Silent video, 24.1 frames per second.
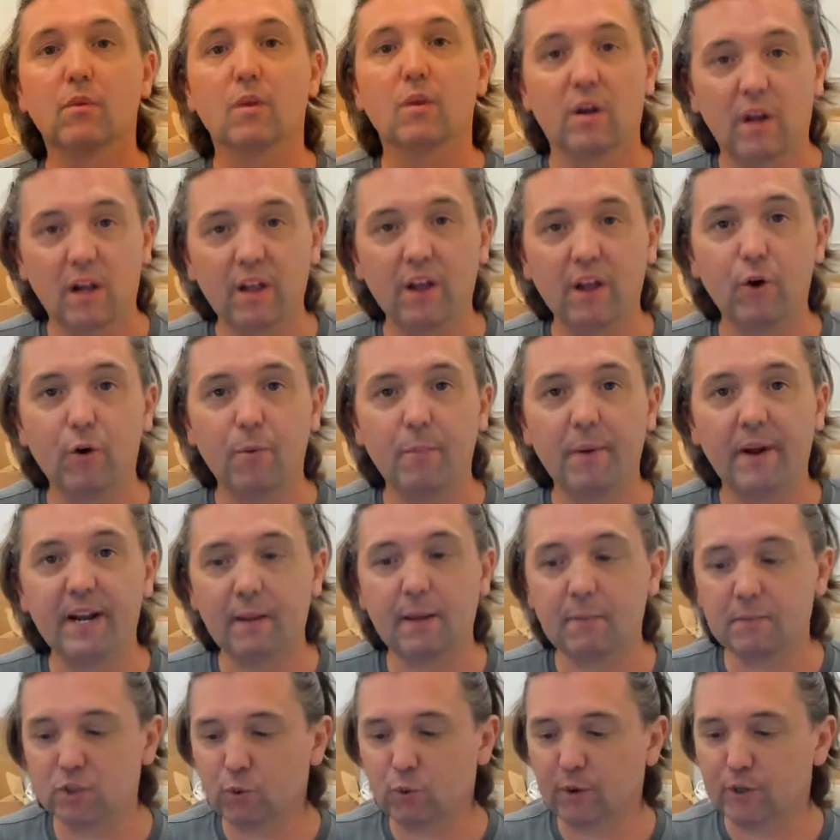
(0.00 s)
Hello, my
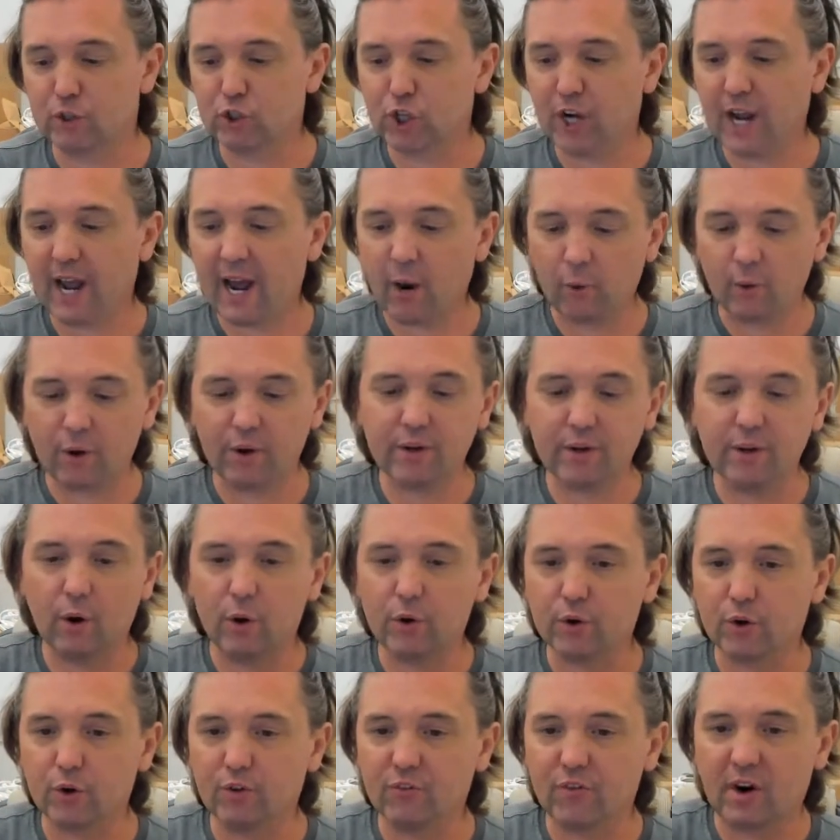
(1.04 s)
name is Rich Howard,
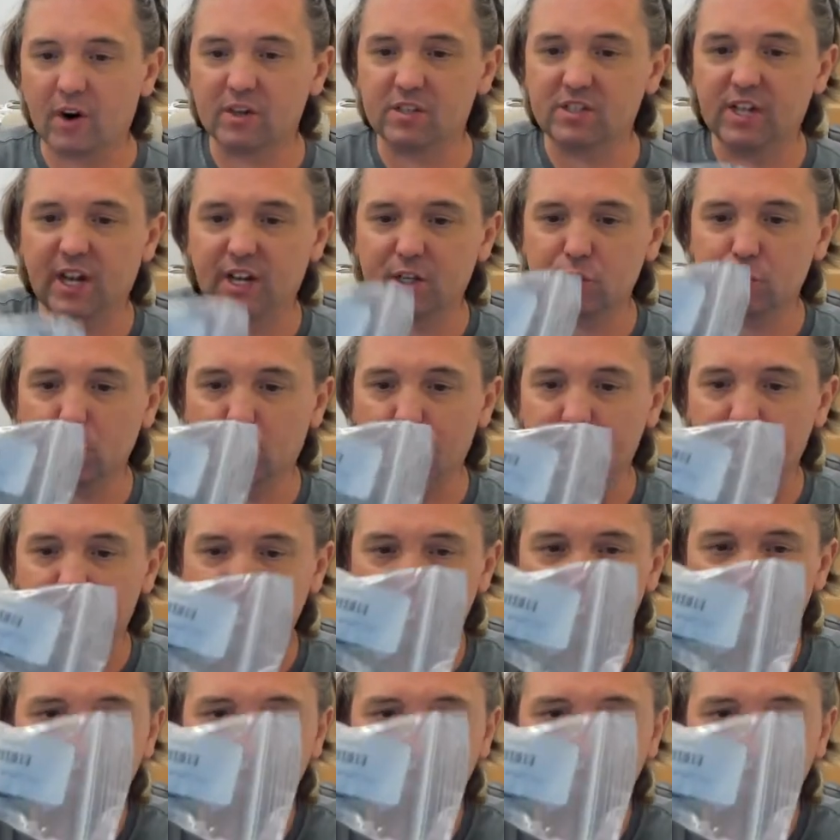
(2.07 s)
owner of Architectural Builder